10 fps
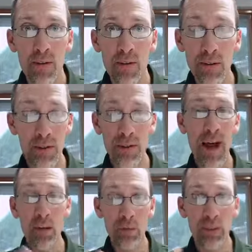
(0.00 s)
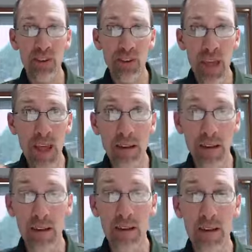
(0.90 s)
This is
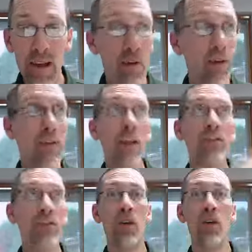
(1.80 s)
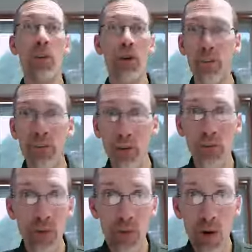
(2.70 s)
outstanding. Now, does it answer all the questions? I'm
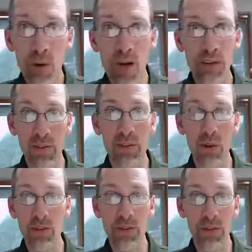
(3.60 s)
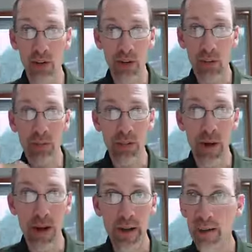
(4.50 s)
sure there are all kinds of other questions that are going to come to your
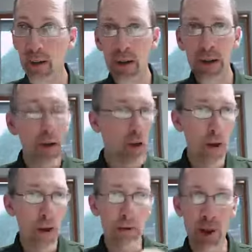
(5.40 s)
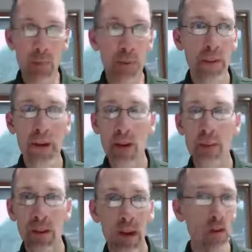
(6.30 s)
mind. Go ahead, drop them in the
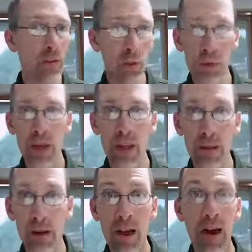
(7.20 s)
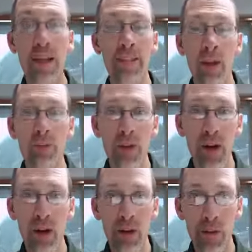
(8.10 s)
comment line, shoot me an email. I'd love to
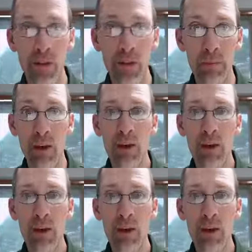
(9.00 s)
talk about them.